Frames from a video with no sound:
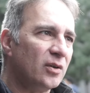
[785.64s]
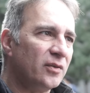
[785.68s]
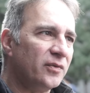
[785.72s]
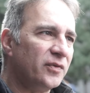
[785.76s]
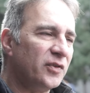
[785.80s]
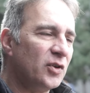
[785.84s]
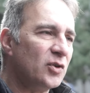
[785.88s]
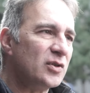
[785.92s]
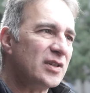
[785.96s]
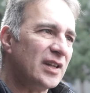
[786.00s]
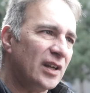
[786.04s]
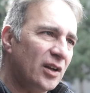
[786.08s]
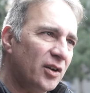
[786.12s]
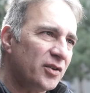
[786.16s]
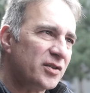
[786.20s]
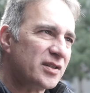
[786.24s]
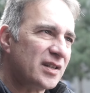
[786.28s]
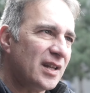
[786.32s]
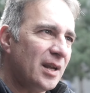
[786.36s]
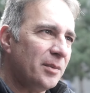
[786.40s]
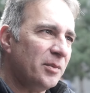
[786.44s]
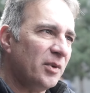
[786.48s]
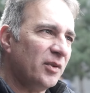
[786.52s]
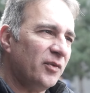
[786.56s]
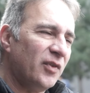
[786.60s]
of using
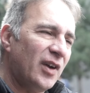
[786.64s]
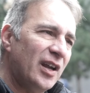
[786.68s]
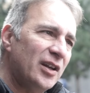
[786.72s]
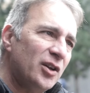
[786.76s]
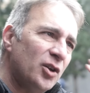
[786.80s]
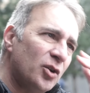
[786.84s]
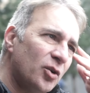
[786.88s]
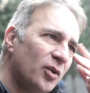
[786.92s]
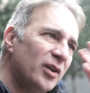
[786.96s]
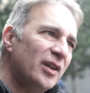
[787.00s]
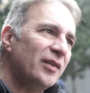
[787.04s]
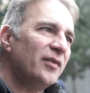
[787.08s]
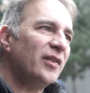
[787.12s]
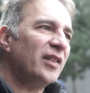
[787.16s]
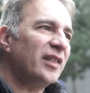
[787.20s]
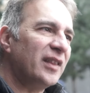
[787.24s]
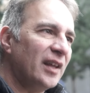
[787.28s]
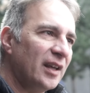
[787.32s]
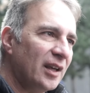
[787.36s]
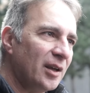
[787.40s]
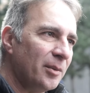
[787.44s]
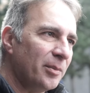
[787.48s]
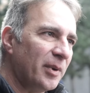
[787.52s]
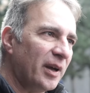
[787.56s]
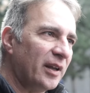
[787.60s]
God's name in vain. You don't even
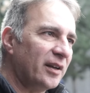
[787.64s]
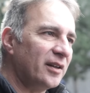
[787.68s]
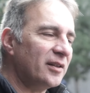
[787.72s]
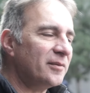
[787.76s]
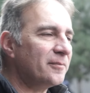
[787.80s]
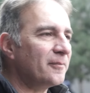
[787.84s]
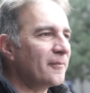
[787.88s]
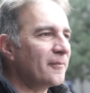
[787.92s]
think about it.